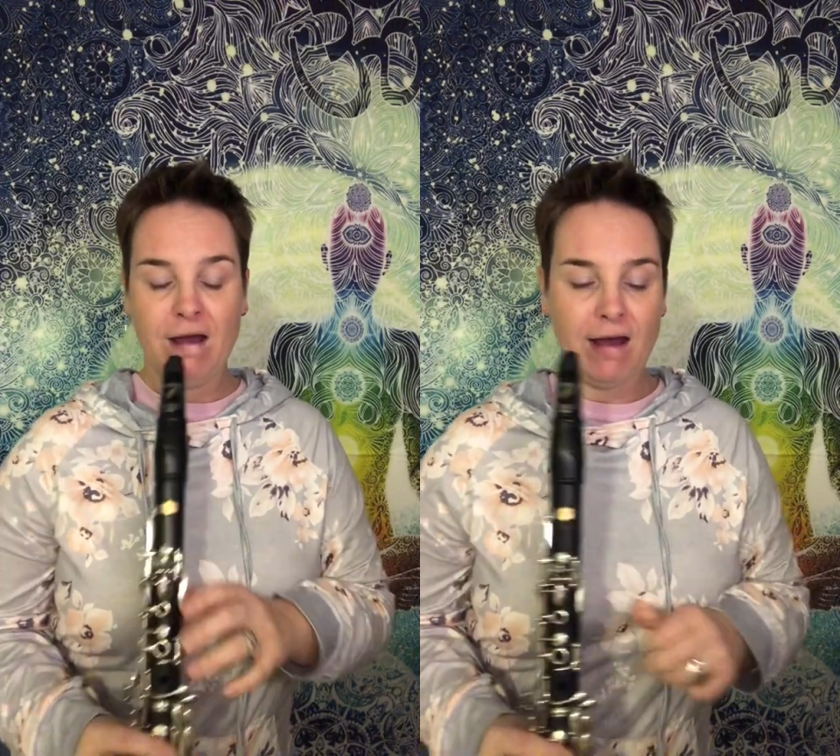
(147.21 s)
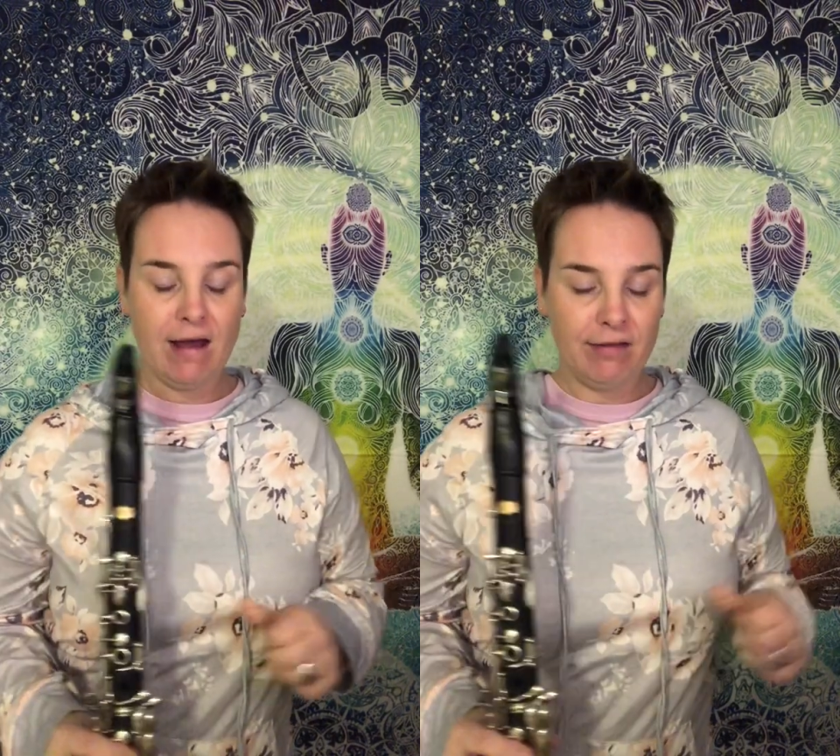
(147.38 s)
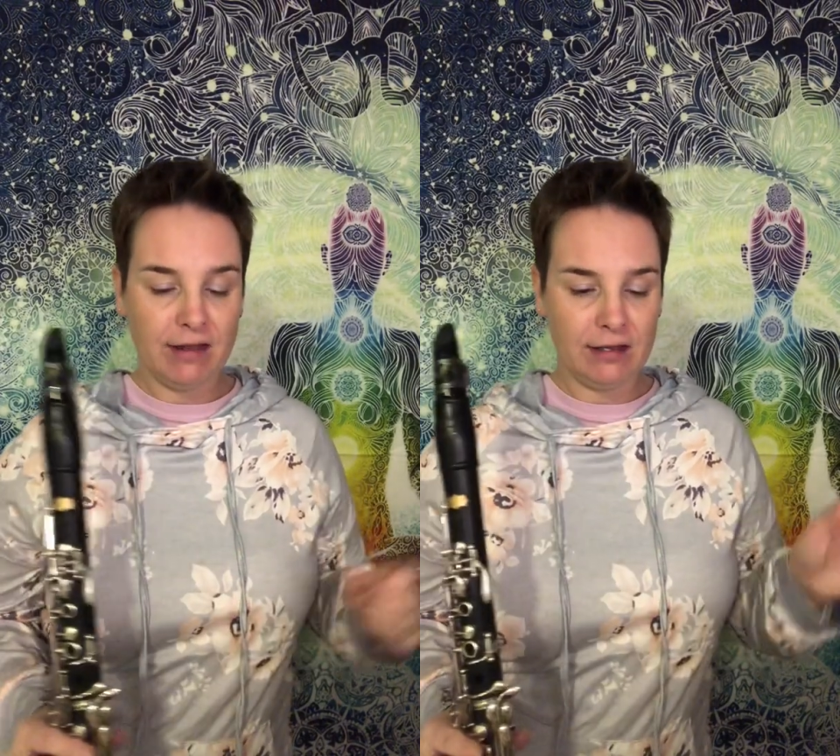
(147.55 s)

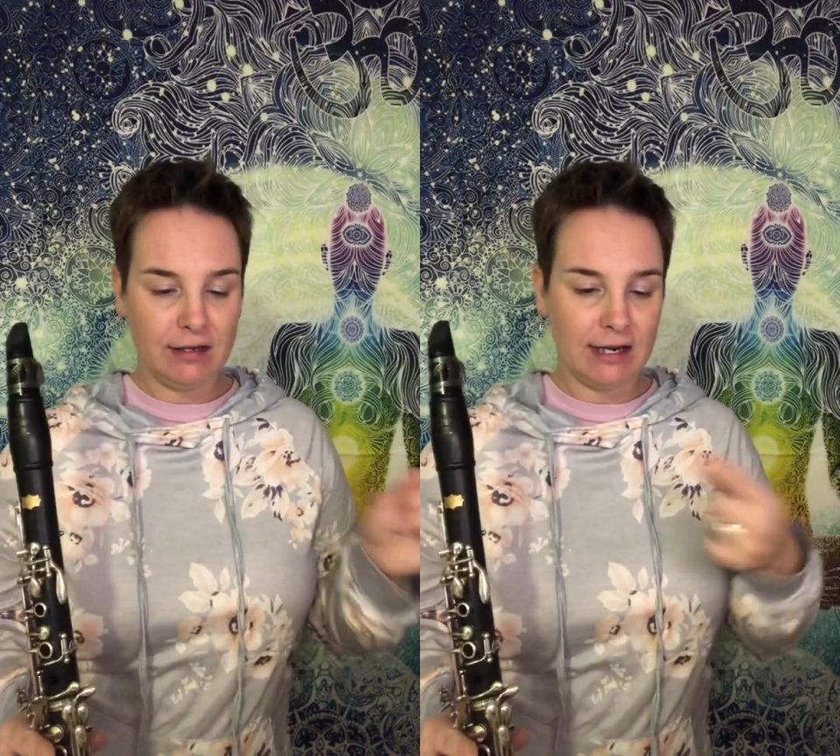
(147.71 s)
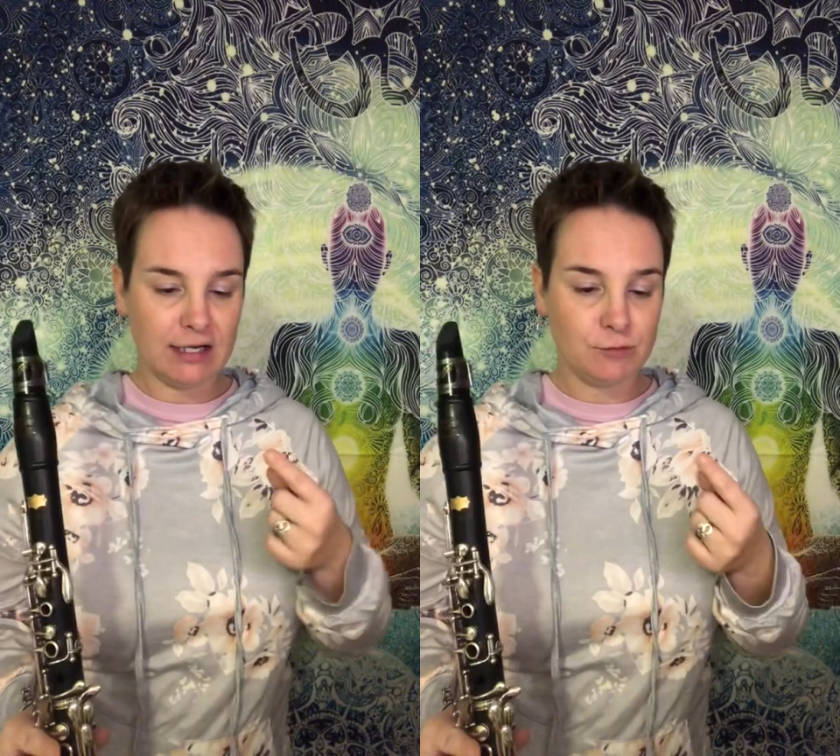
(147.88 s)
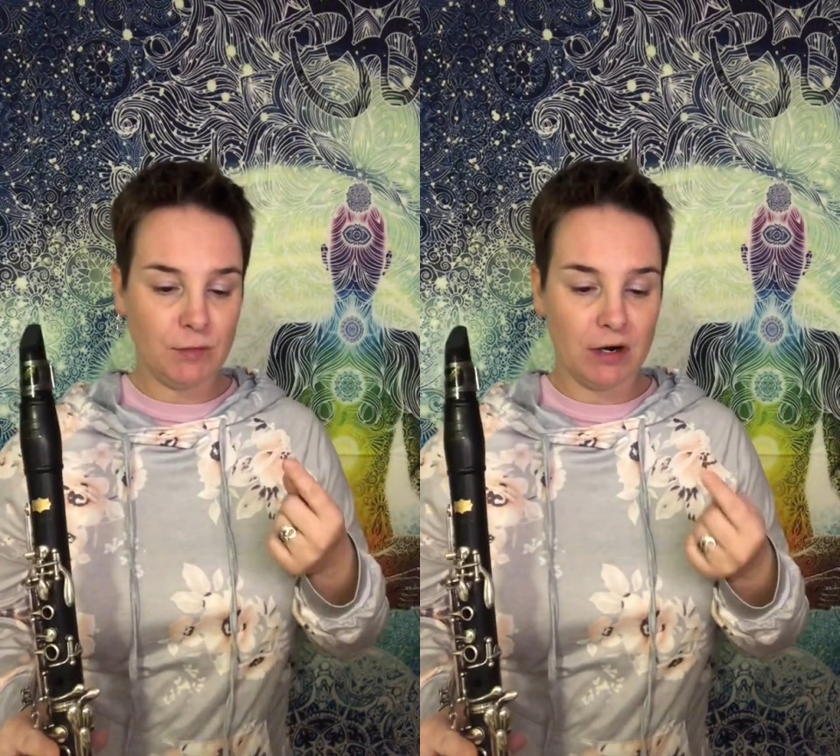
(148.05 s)
and then the
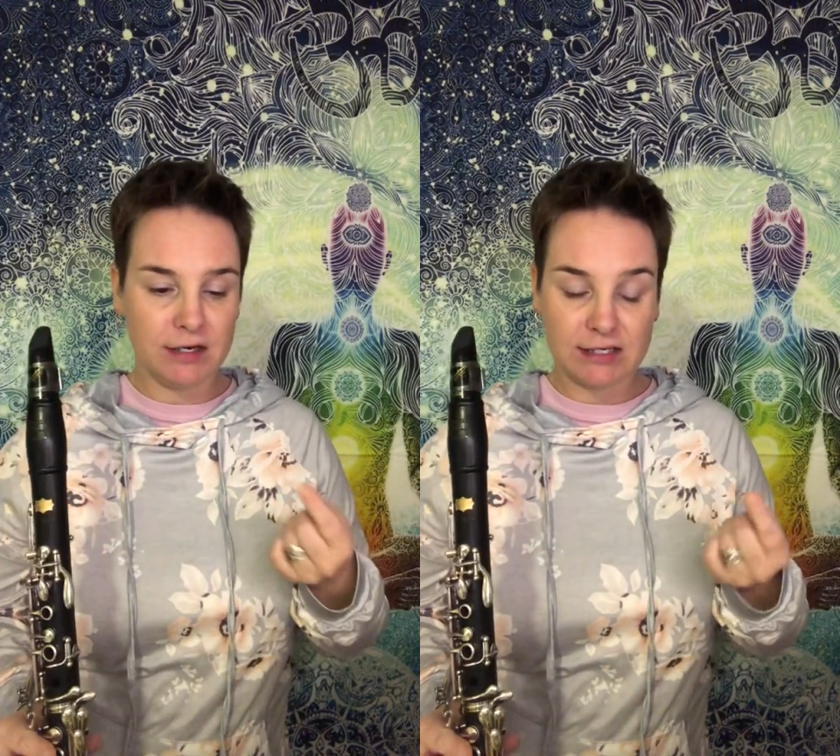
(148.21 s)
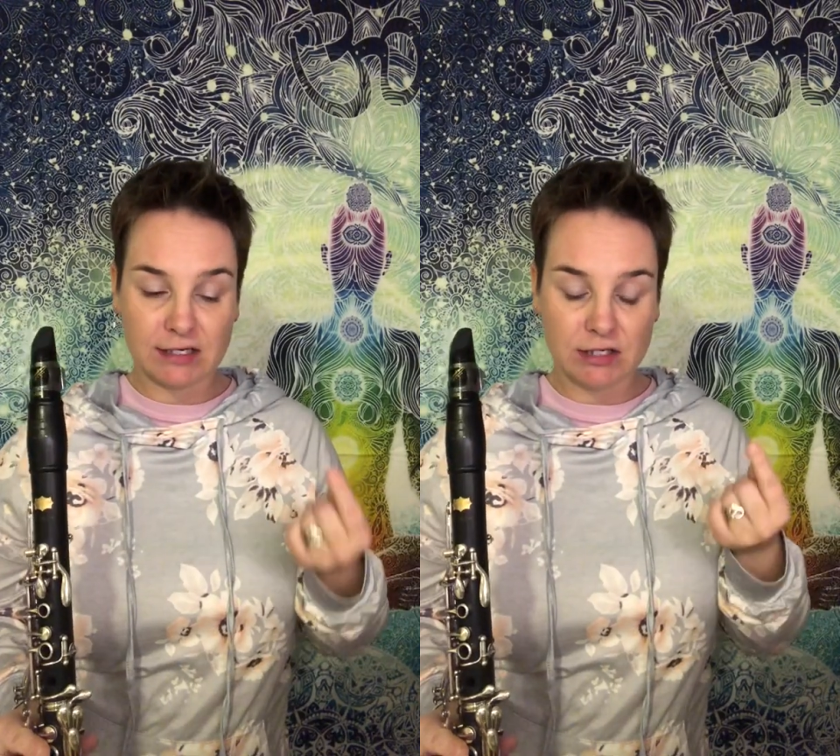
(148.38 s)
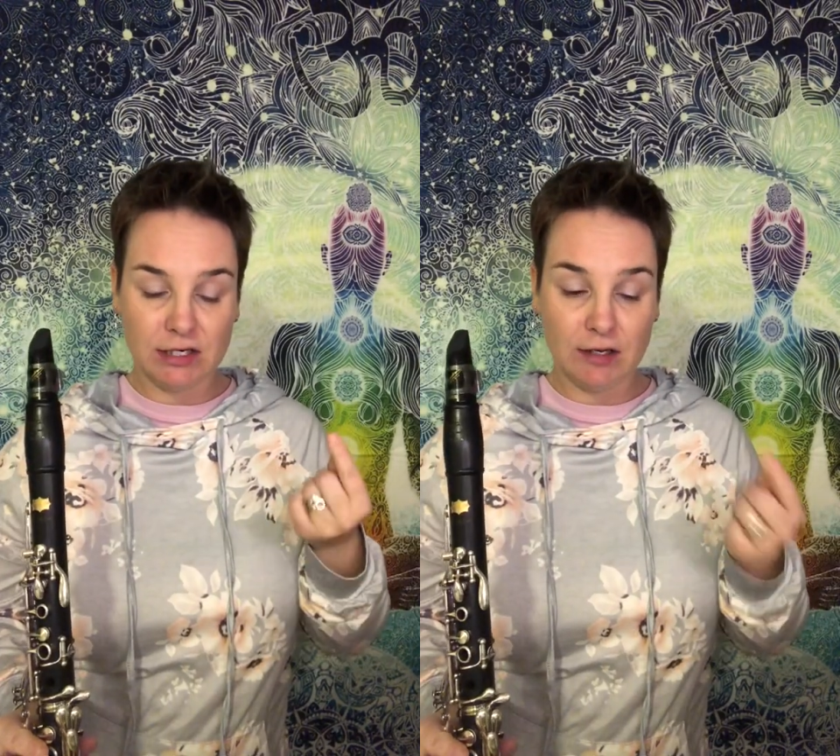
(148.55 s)
next bar is
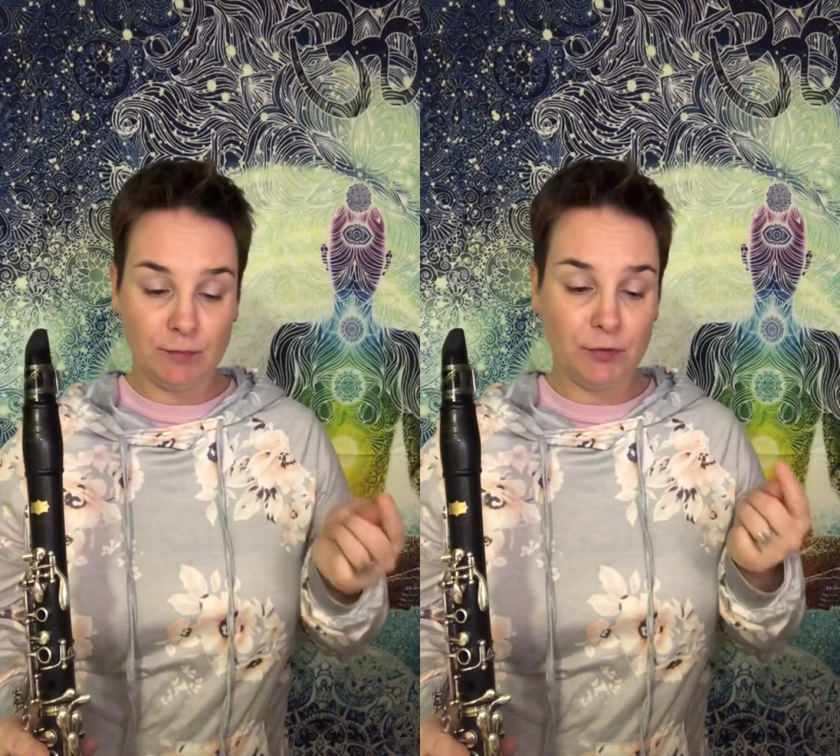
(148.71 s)
actually